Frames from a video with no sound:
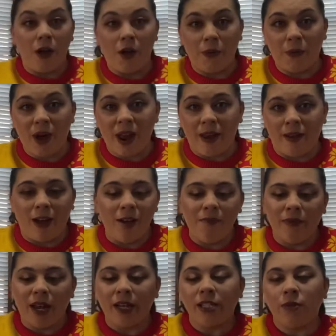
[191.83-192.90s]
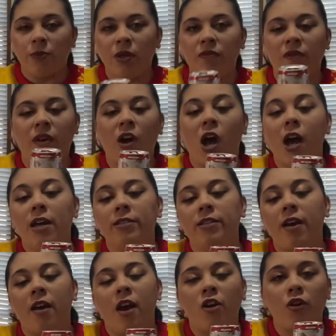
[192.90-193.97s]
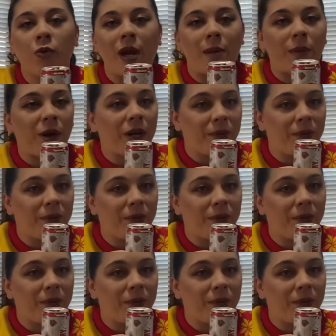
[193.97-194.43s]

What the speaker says: right, up next we've got cranberry.